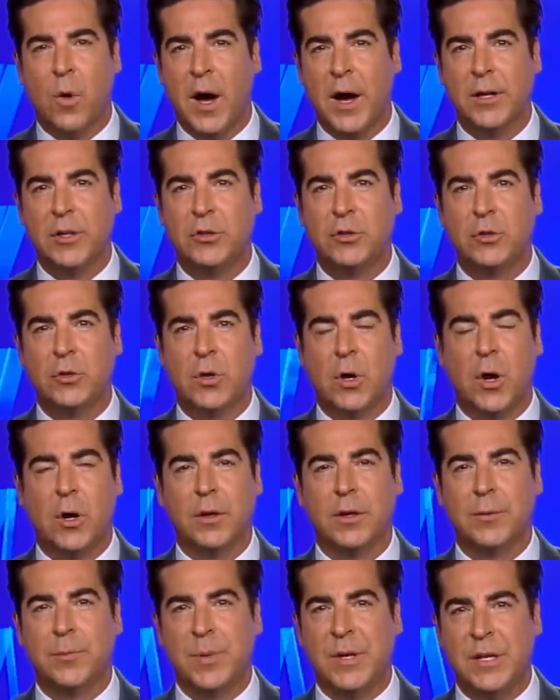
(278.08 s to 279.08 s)
why did you
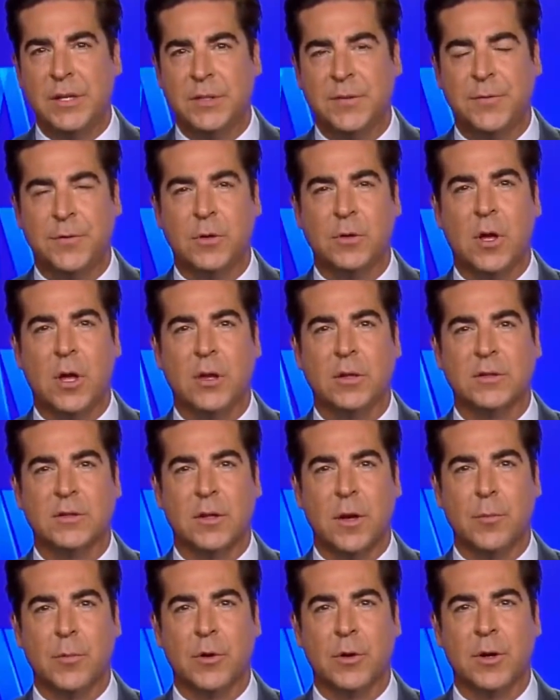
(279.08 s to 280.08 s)
call it peaceful all
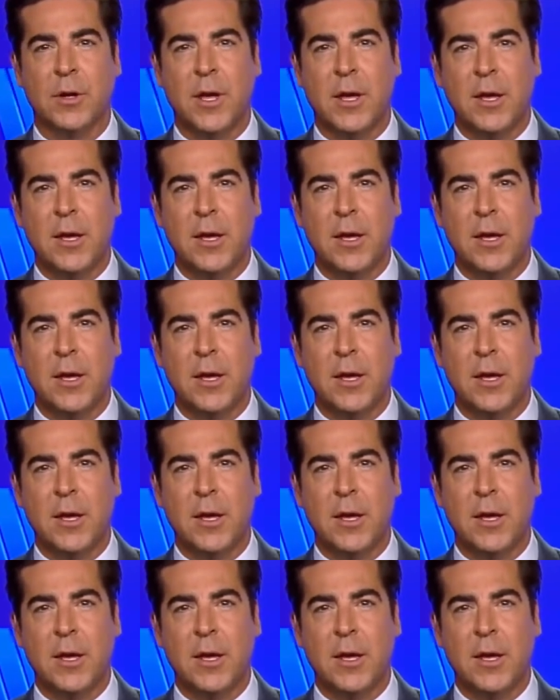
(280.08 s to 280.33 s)
summer?